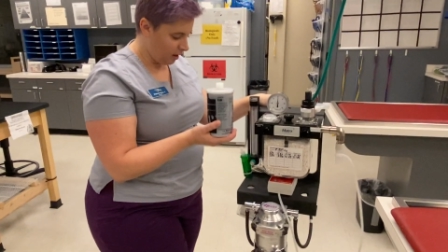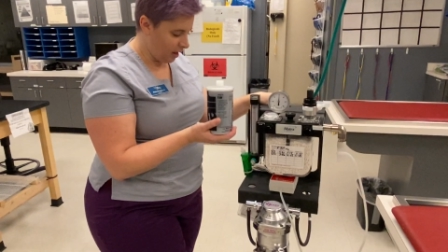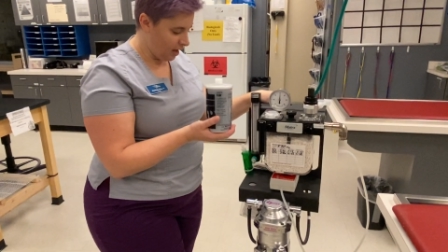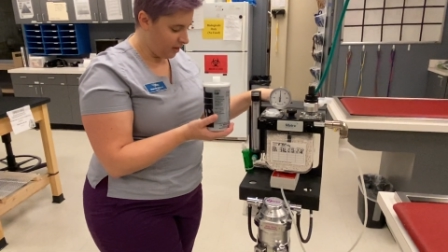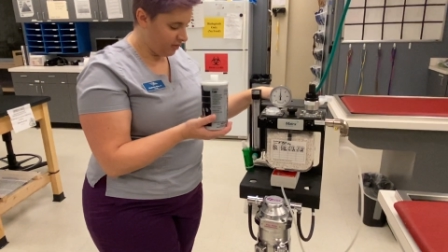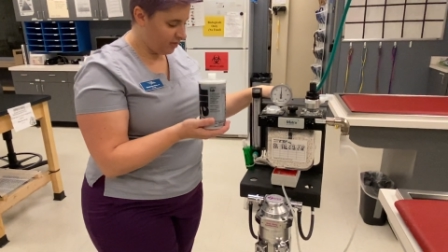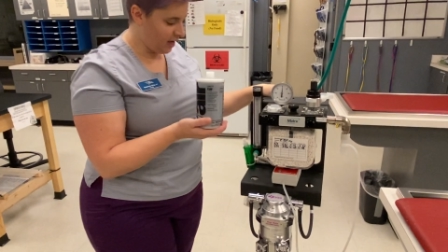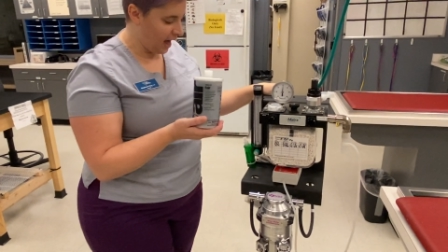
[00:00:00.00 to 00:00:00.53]

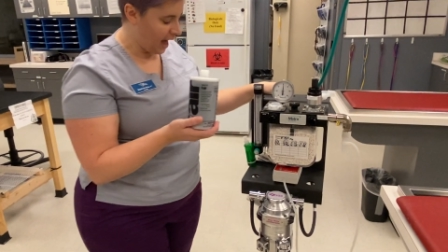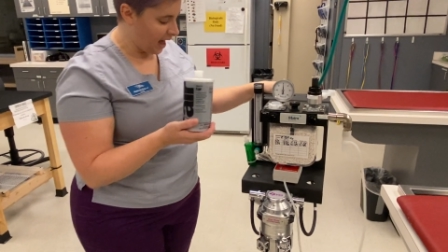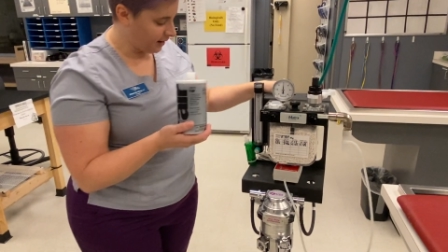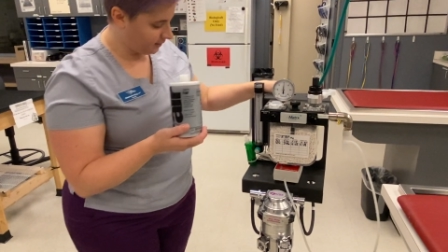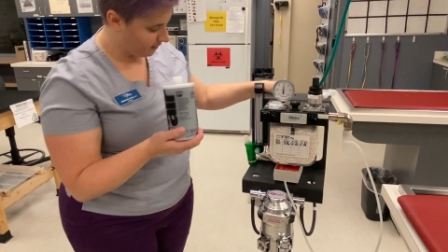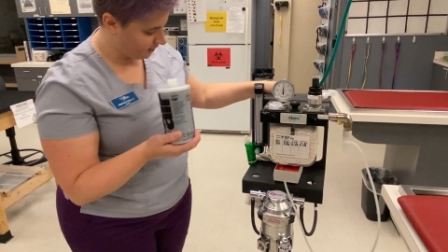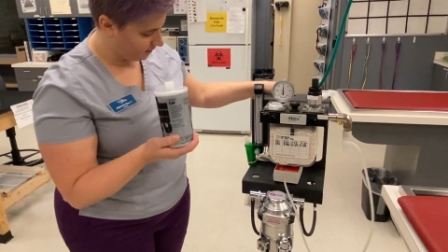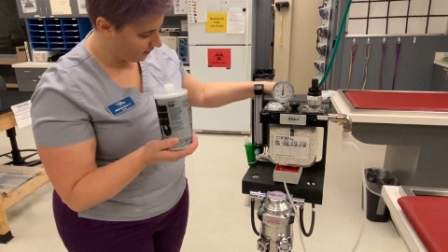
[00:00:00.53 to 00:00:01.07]
And
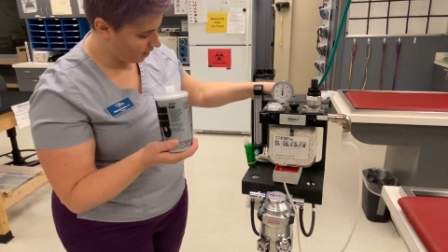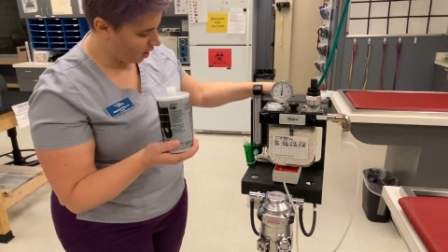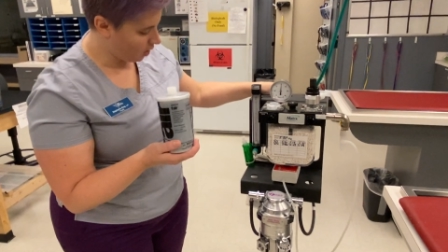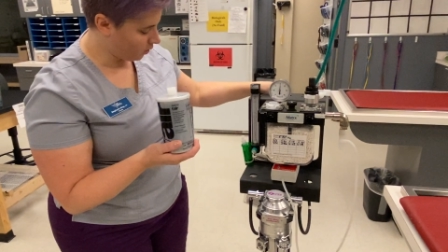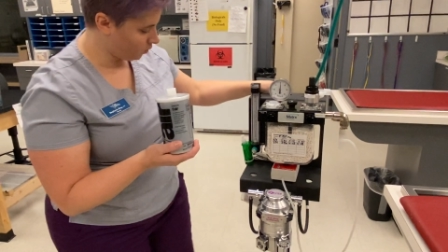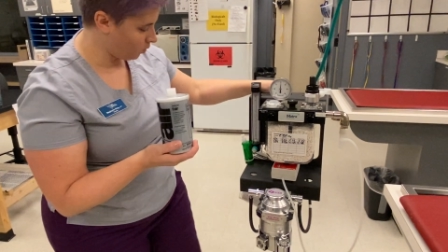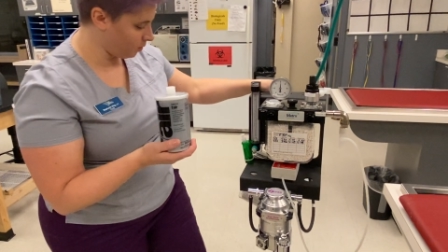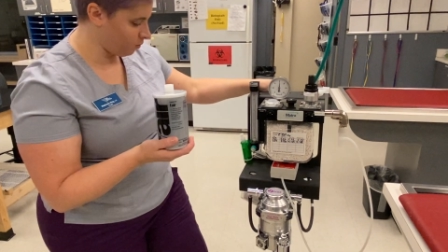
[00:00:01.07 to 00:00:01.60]
that,
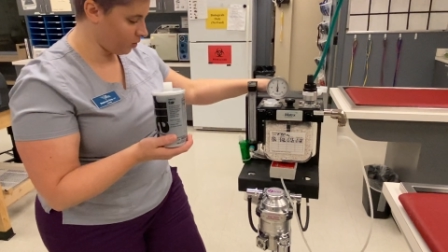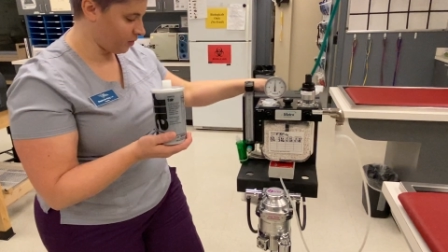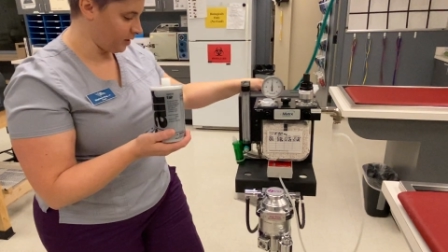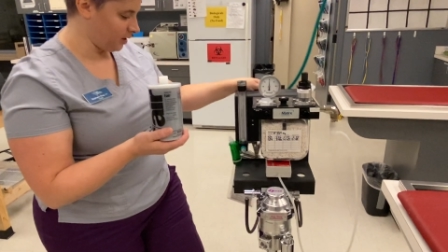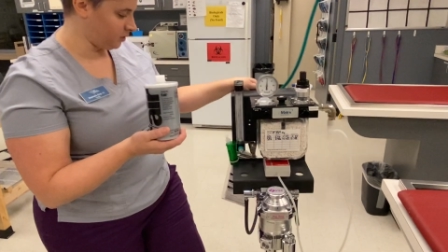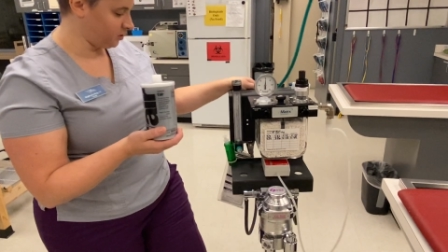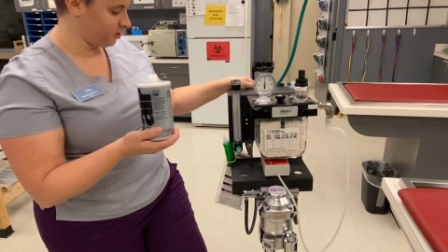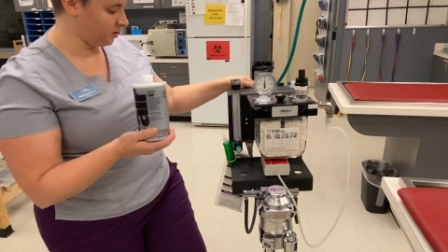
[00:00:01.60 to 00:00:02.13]
oh, one more
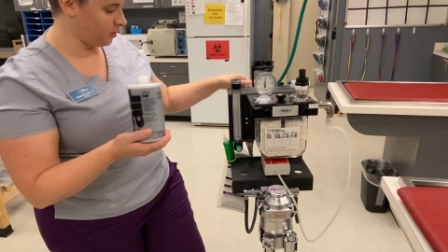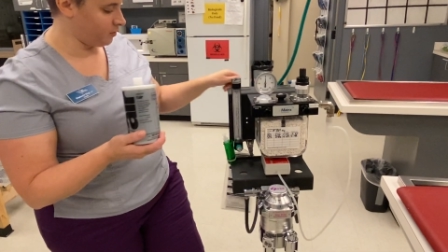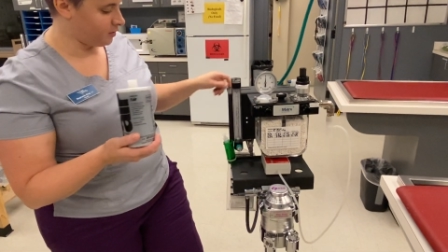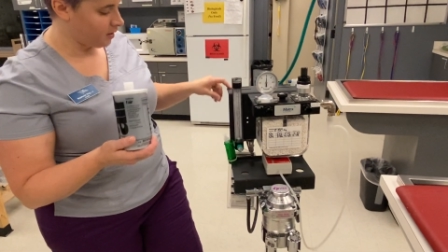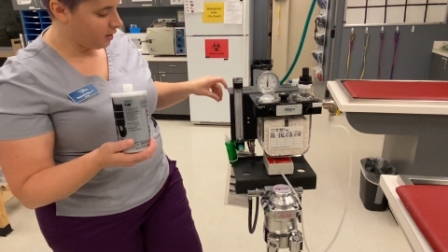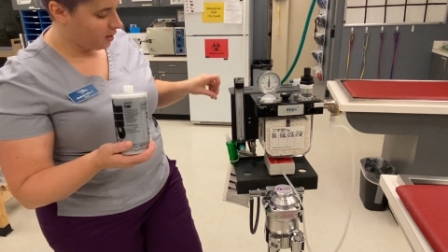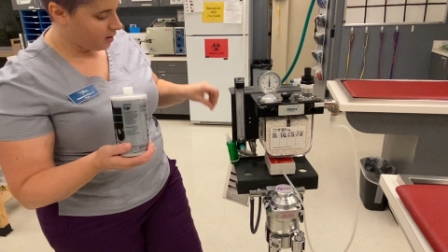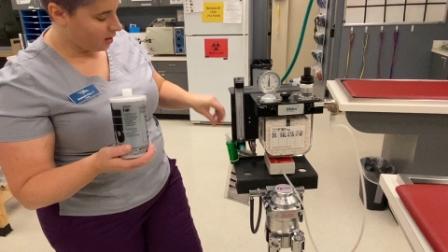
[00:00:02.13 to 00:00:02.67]
thing I'll just note,
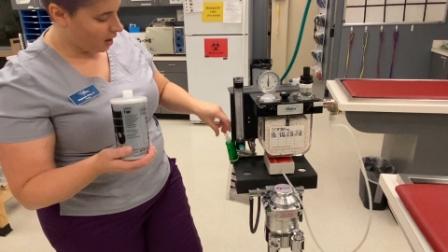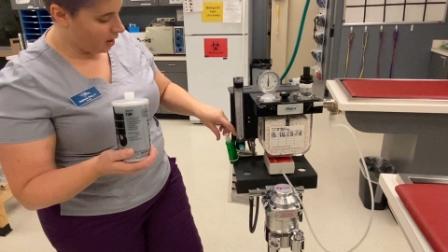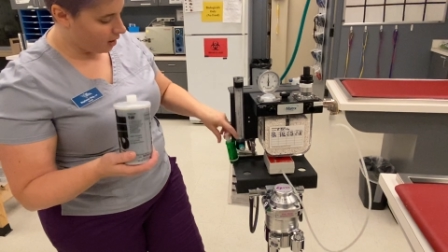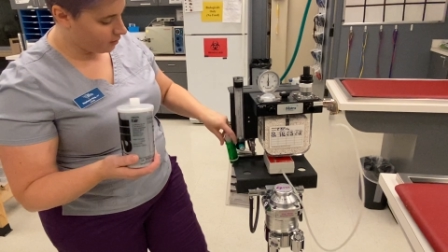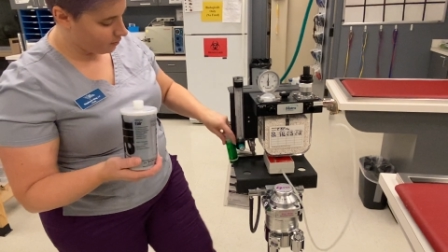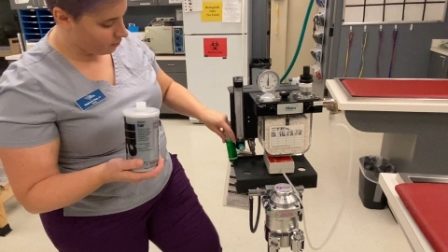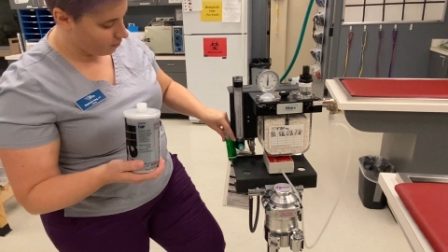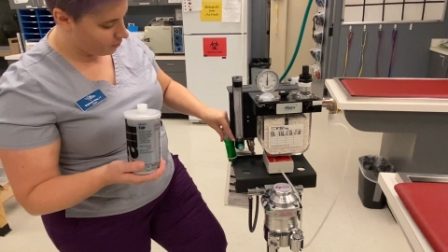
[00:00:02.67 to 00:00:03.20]

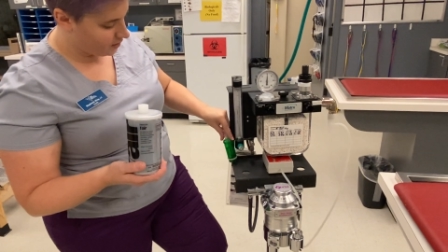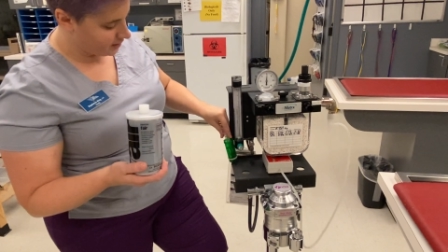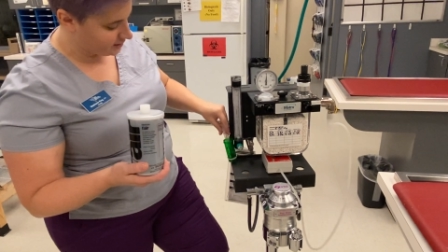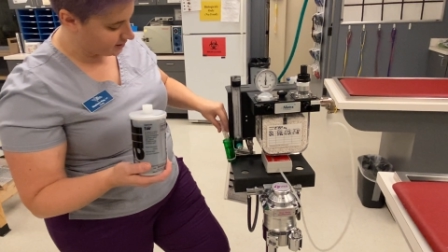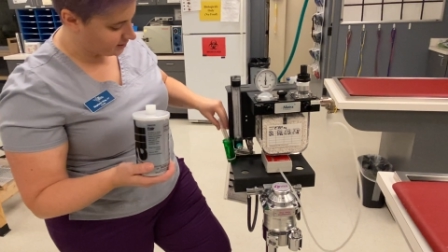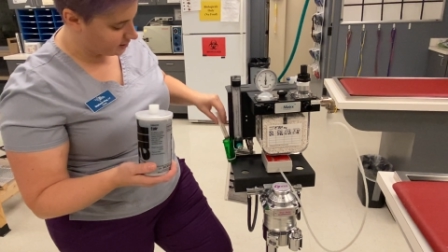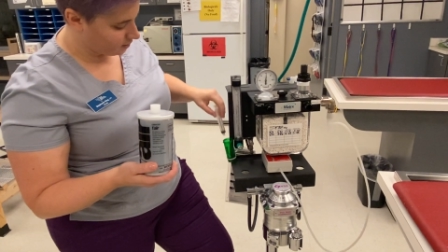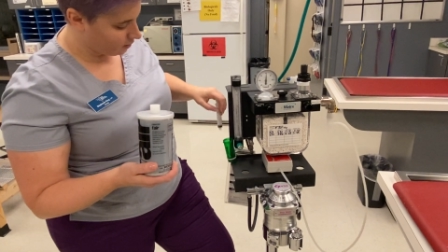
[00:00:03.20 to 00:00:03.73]
uh,
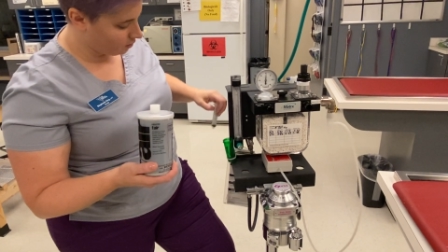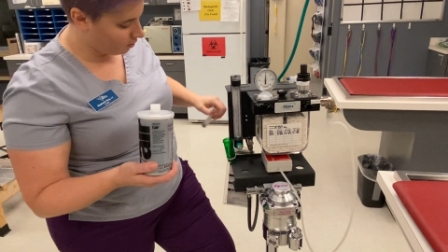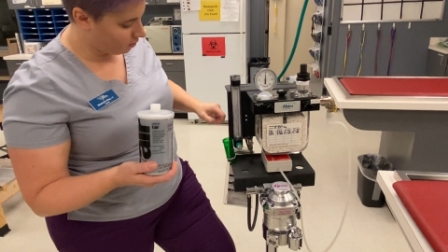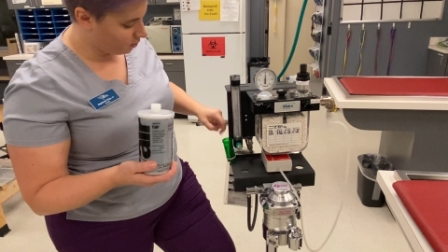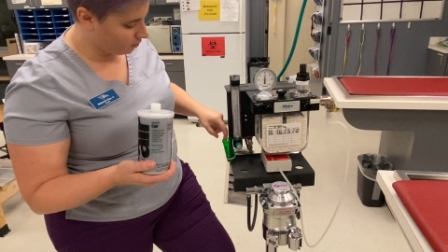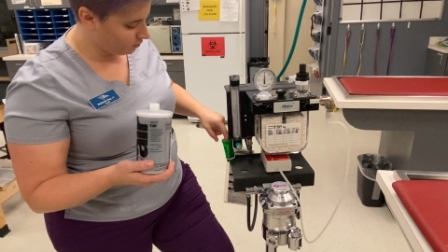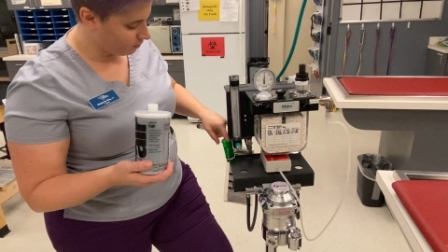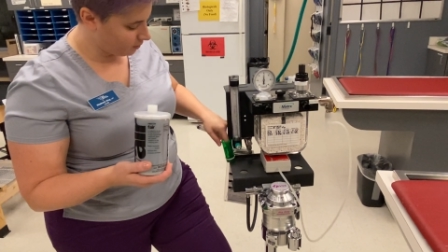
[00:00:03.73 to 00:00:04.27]
this
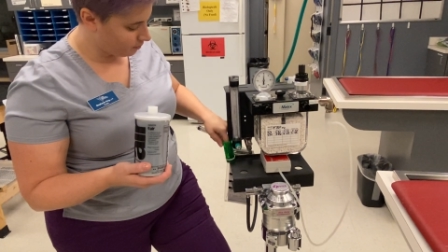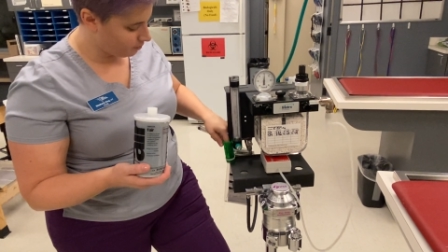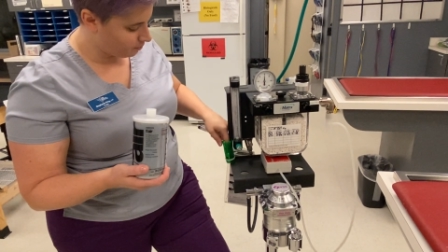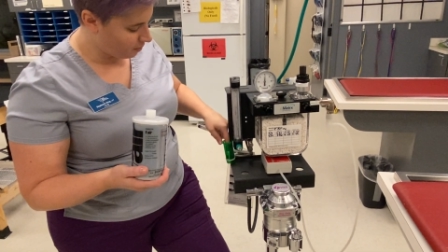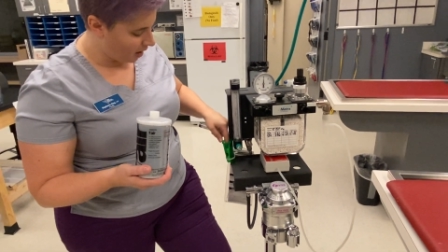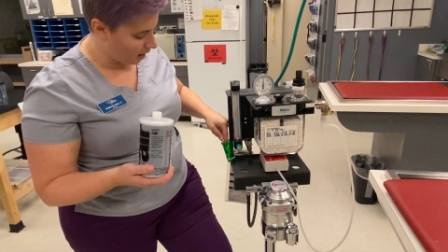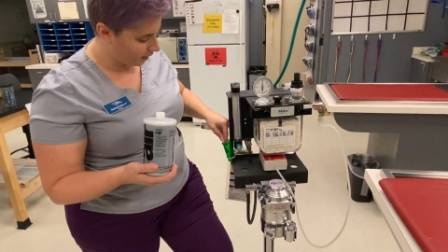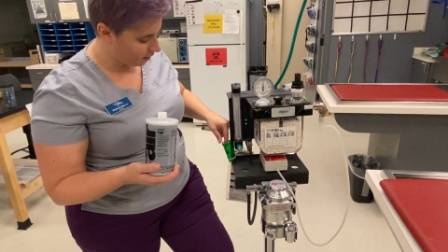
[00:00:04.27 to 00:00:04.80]
little
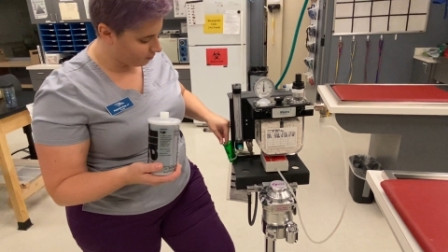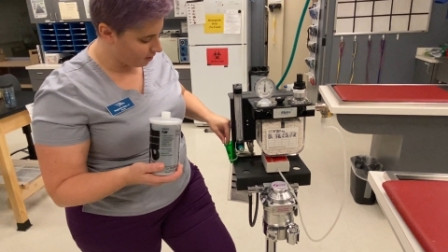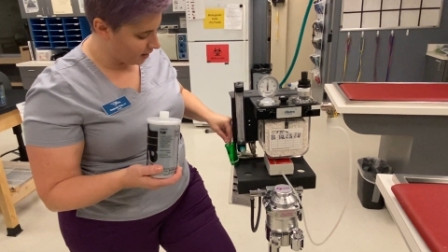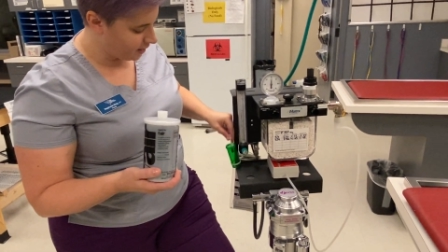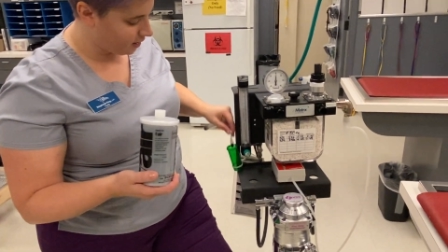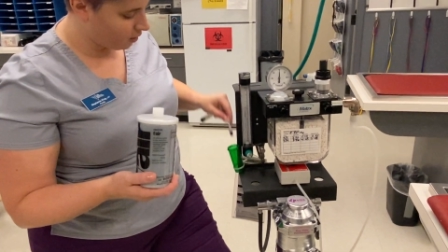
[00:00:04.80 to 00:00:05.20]
pocket right